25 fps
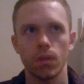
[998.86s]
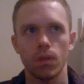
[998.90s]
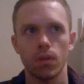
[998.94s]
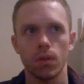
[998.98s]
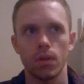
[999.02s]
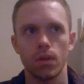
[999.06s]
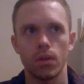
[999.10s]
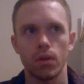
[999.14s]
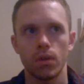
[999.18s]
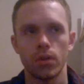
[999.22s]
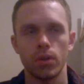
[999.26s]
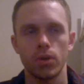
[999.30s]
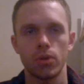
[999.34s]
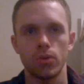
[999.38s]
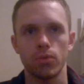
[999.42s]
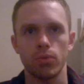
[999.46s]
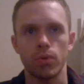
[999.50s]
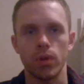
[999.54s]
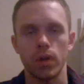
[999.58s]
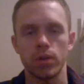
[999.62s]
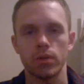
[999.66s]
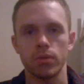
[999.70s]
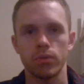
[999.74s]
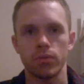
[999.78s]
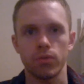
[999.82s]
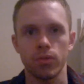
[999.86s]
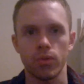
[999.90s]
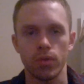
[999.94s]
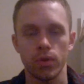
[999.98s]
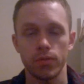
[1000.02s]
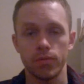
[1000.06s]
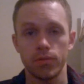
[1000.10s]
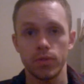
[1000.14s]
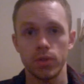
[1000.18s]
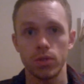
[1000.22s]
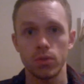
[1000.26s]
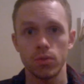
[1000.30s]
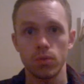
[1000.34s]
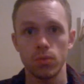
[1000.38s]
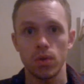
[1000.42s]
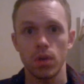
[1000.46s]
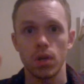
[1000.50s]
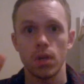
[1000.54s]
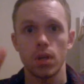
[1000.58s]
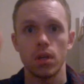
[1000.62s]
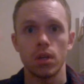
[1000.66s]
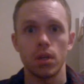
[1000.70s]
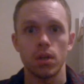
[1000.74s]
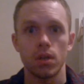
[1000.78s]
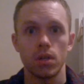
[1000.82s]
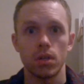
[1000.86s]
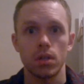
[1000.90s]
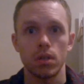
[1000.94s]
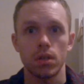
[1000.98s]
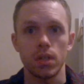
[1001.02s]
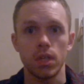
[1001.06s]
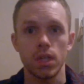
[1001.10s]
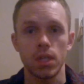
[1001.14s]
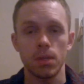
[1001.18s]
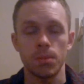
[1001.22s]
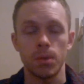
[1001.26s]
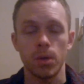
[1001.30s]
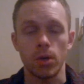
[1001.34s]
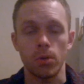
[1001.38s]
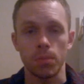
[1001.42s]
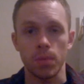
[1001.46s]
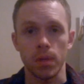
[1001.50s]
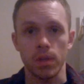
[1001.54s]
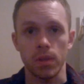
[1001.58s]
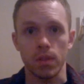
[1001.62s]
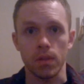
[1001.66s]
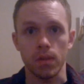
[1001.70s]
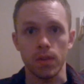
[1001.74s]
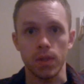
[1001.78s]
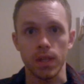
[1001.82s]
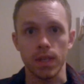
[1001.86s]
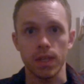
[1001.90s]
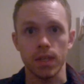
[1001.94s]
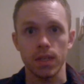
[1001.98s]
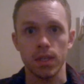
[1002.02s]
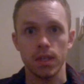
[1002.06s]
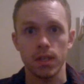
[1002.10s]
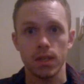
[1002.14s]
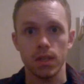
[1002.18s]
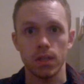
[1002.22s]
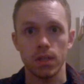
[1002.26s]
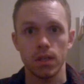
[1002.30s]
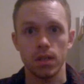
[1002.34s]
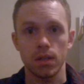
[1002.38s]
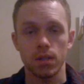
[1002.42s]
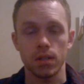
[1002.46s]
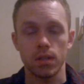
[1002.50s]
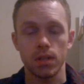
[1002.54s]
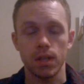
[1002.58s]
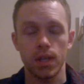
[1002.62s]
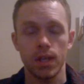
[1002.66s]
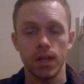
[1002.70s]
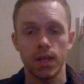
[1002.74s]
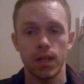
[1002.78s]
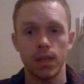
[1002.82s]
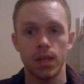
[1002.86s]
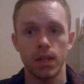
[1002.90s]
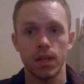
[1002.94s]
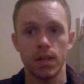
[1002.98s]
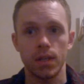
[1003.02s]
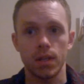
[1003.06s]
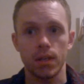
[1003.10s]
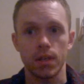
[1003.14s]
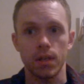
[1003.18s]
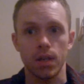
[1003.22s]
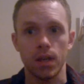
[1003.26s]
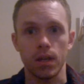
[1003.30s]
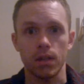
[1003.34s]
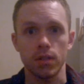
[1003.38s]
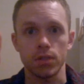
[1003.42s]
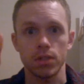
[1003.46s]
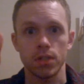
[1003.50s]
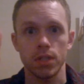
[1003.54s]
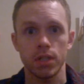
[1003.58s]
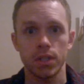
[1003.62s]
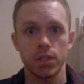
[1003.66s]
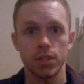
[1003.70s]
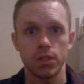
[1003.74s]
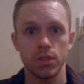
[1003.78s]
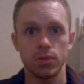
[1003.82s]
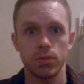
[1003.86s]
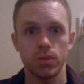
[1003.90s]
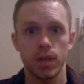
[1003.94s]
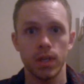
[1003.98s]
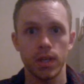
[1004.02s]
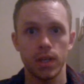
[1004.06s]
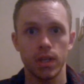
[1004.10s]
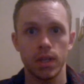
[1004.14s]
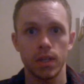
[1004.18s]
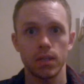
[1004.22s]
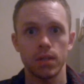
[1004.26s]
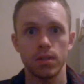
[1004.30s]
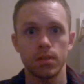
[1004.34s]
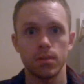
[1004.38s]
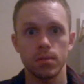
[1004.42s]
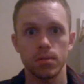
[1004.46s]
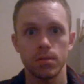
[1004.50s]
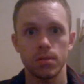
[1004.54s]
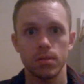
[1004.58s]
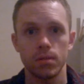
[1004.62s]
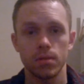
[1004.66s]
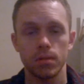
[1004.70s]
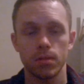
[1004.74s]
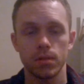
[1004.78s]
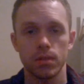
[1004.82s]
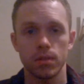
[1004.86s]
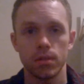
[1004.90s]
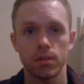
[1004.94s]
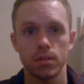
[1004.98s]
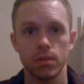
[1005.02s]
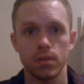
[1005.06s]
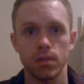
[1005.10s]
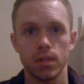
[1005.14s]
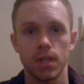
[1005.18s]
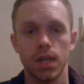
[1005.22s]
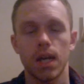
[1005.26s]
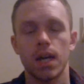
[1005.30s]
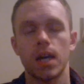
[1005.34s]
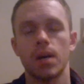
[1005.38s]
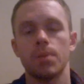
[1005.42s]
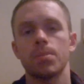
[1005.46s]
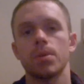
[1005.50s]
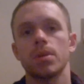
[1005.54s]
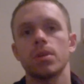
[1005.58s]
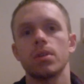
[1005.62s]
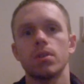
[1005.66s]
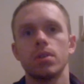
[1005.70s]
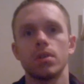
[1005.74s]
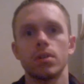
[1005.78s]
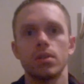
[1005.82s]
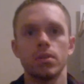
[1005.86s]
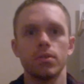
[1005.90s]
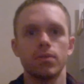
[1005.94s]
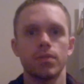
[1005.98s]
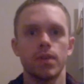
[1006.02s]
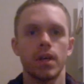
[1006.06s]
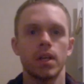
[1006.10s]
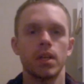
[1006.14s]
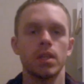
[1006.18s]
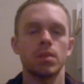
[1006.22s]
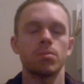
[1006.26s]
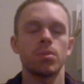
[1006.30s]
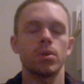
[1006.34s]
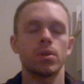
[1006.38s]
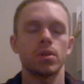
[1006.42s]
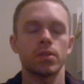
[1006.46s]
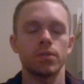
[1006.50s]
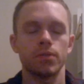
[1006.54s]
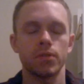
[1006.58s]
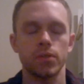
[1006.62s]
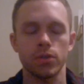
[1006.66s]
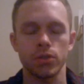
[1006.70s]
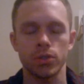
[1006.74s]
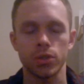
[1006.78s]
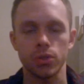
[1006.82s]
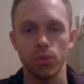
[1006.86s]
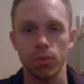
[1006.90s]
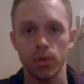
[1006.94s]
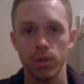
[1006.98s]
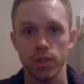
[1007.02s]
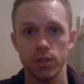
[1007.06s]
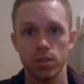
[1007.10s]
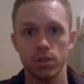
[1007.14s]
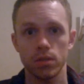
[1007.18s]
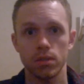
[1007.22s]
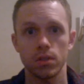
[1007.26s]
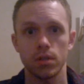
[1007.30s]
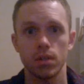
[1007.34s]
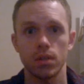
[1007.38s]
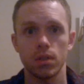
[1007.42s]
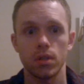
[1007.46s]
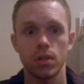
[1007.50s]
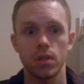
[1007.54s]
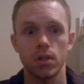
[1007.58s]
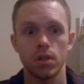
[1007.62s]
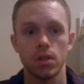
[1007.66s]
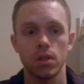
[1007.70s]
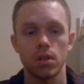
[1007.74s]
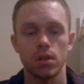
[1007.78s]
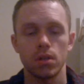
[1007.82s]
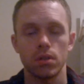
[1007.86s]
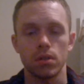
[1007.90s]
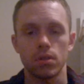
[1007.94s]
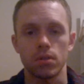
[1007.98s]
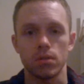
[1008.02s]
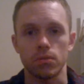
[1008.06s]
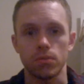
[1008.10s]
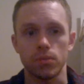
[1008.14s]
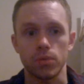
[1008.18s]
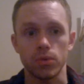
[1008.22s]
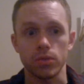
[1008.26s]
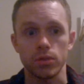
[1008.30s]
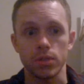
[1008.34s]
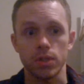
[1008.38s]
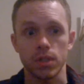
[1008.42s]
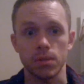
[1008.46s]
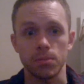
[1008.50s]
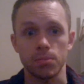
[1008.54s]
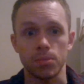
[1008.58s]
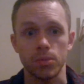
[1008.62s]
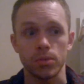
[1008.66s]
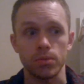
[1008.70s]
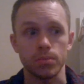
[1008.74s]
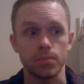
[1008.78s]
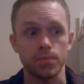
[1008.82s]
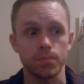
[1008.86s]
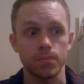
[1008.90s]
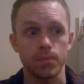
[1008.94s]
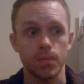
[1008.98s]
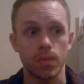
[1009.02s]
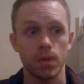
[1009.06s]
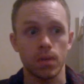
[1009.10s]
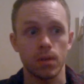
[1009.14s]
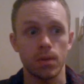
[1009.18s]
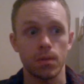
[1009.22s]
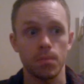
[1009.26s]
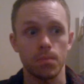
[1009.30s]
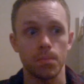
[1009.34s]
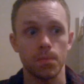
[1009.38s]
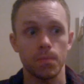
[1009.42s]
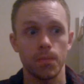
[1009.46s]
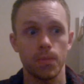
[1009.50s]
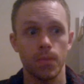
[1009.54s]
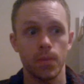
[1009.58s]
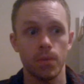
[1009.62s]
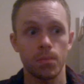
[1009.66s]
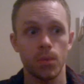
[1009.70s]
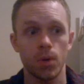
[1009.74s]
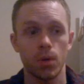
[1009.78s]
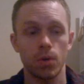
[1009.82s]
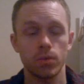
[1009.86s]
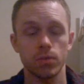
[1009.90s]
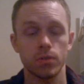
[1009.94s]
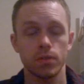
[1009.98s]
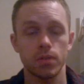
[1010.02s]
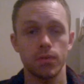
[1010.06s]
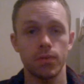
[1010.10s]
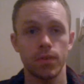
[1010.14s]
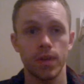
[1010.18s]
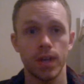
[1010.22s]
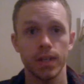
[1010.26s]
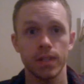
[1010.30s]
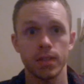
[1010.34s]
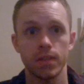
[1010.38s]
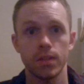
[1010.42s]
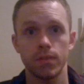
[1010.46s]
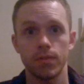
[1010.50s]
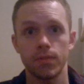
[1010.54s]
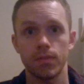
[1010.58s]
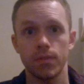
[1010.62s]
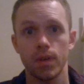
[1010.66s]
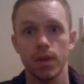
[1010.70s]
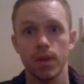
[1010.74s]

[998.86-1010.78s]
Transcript: If you write a review, email me the link, and I'll send you a copy of any book of your choice. Real simple. The most effective